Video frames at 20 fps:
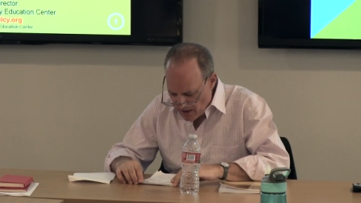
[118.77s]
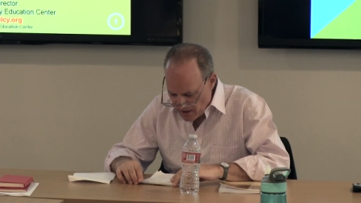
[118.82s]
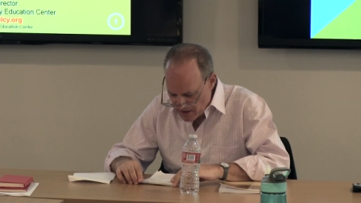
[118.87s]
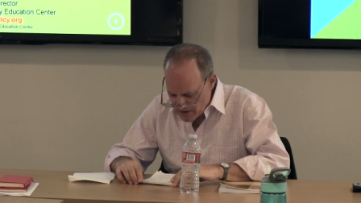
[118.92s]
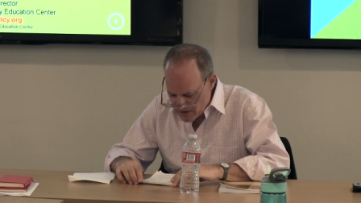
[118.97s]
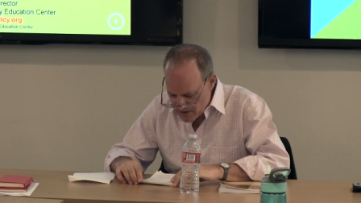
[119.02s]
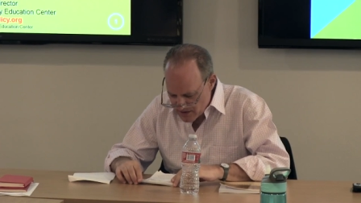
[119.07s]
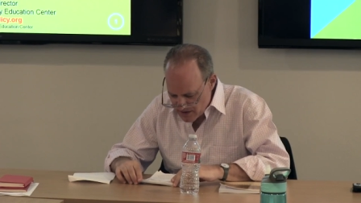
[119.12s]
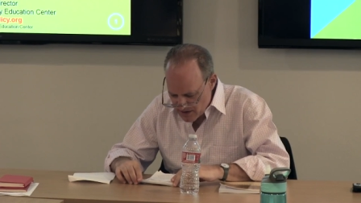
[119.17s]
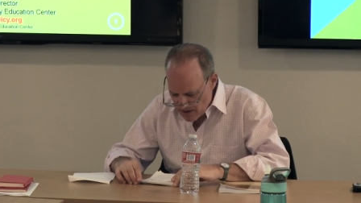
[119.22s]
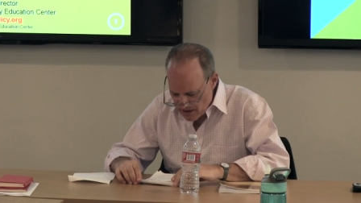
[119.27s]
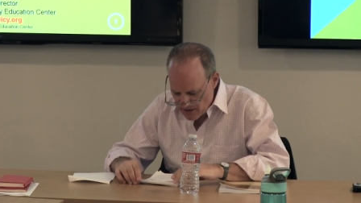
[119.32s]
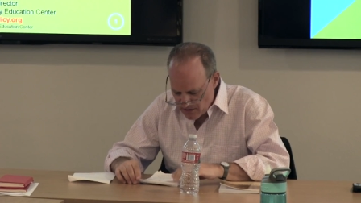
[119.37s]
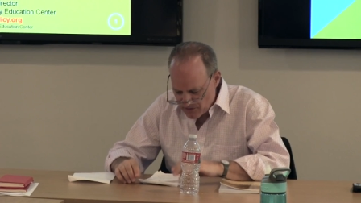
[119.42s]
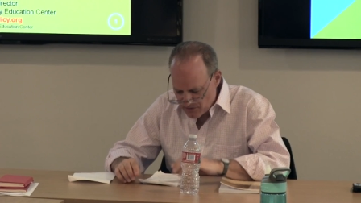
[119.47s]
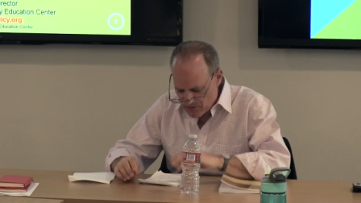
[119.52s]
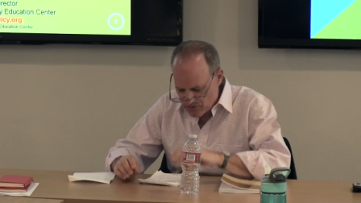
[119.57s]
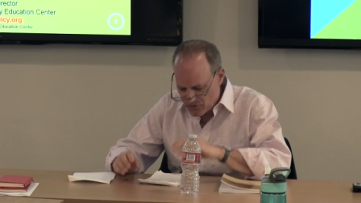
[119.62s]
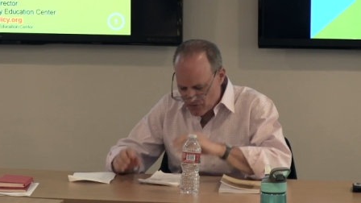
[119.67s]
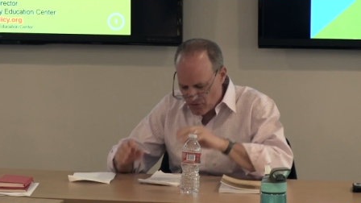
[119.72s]
Instead
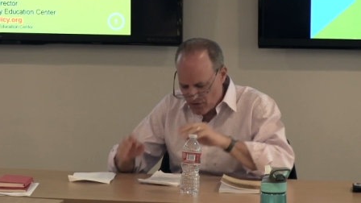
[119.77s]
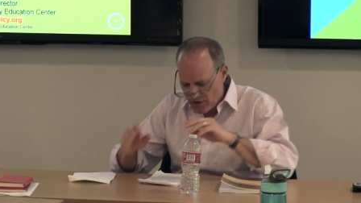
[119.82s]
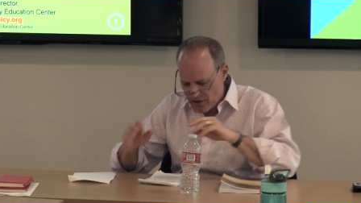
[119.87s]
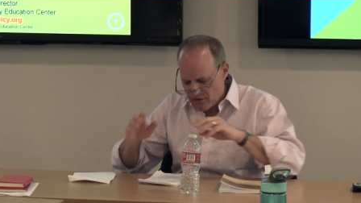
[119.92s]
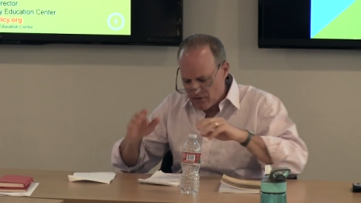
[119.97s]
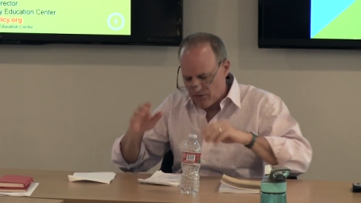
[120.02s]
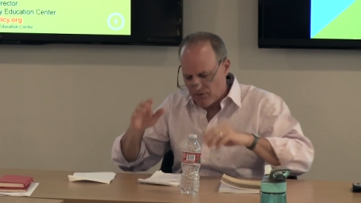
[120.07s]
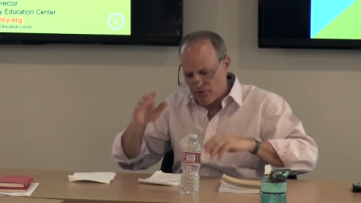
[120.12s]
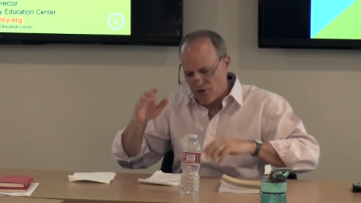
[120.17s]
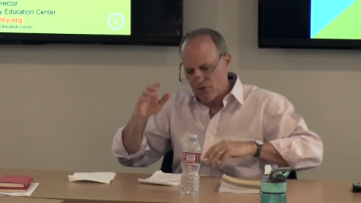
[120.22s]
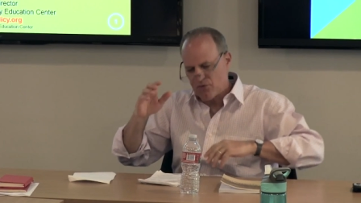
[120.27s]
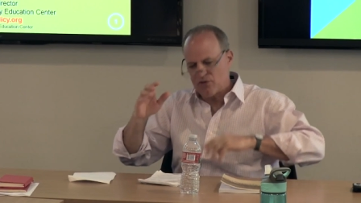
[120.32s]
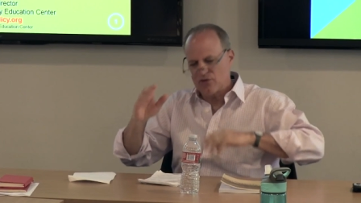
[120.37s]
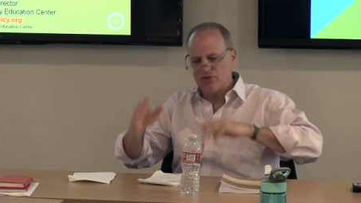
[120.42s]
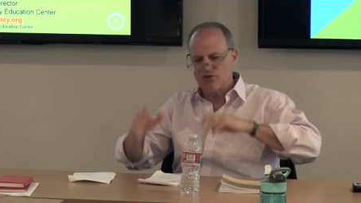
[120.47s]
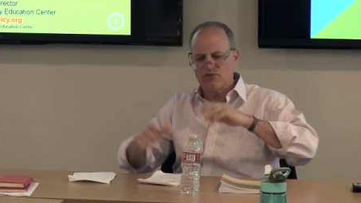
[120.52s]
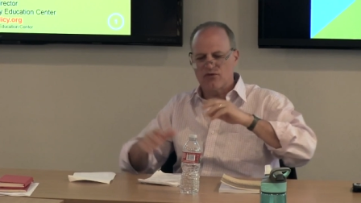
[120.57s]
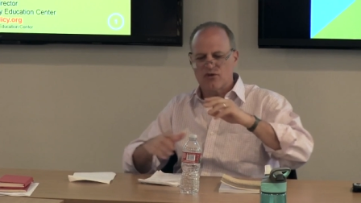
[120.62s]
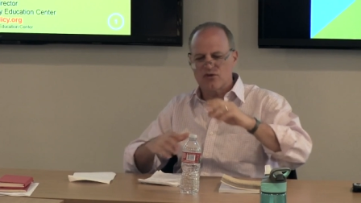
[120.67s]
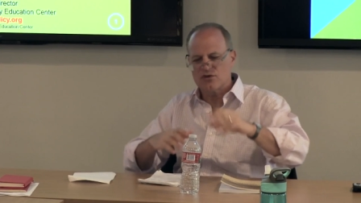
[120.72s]
of trying to
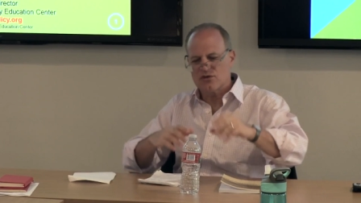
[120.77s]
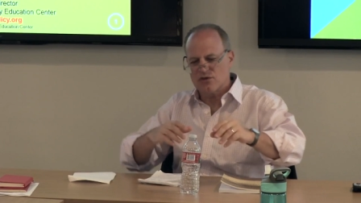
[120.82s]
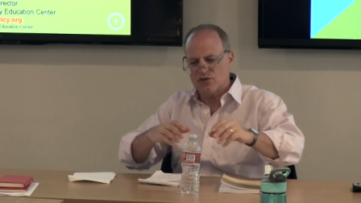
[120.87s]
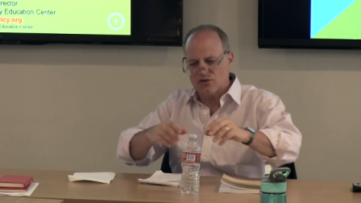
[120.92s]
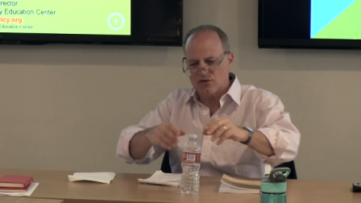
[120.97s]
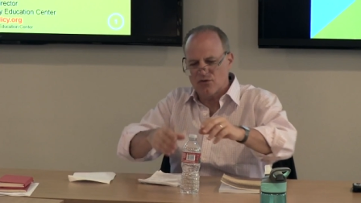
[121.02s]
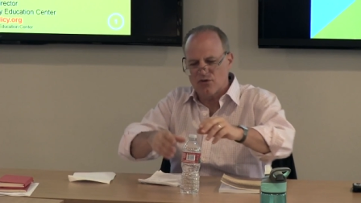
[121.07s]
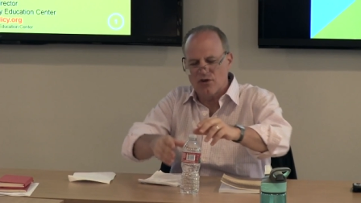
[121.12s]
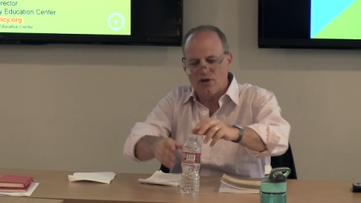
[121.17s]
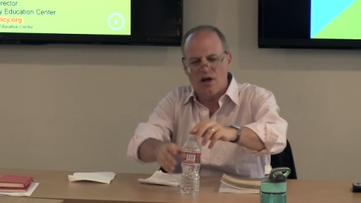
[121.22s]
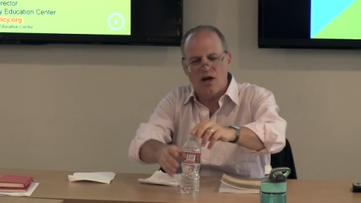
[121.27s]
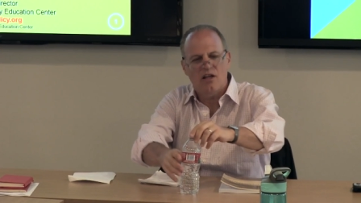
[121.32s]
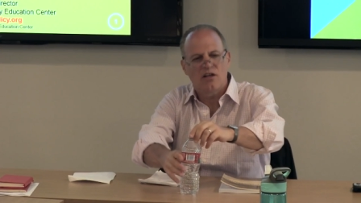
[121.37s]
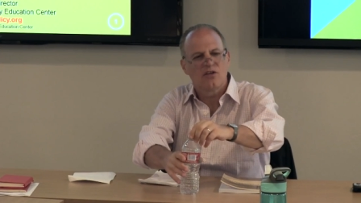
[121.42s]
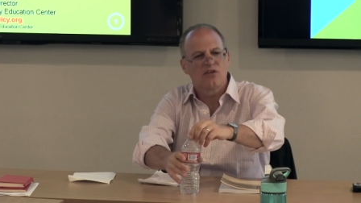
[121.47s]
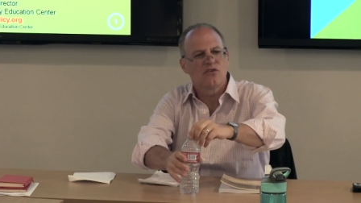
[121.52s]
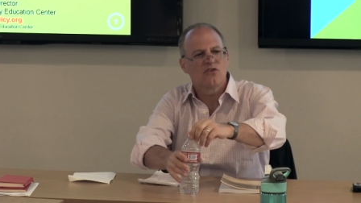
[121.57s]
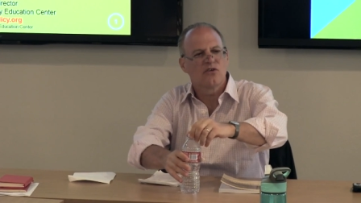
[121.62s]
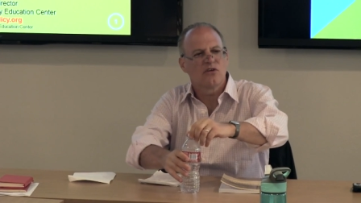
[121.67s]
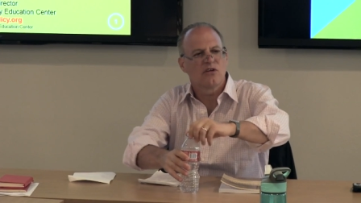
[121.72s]
focus first on
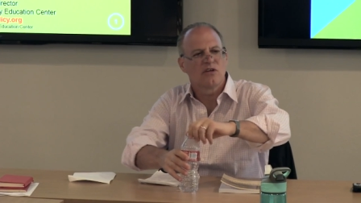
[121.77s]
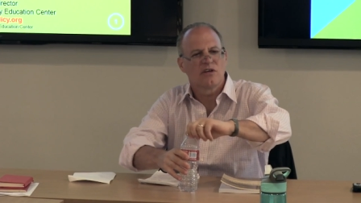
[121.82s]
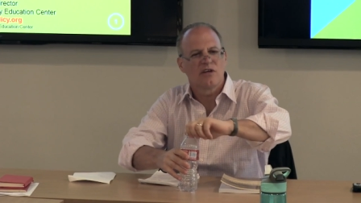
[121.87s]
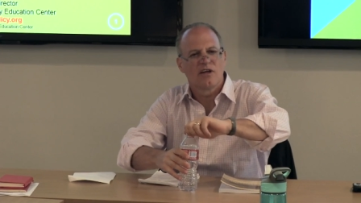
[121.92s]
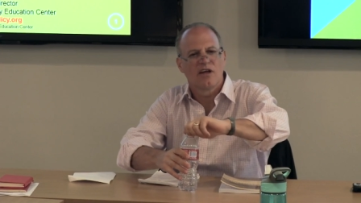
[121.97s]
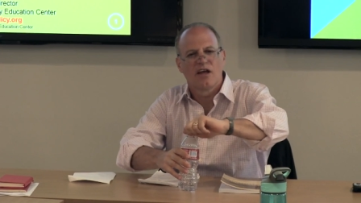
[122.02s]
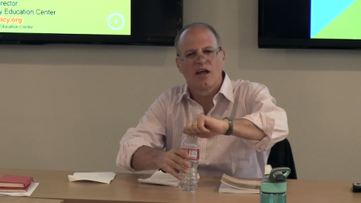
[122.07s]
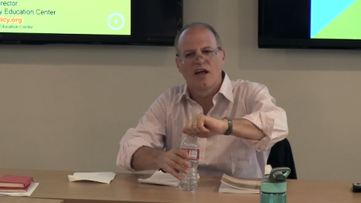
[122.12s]
chronology,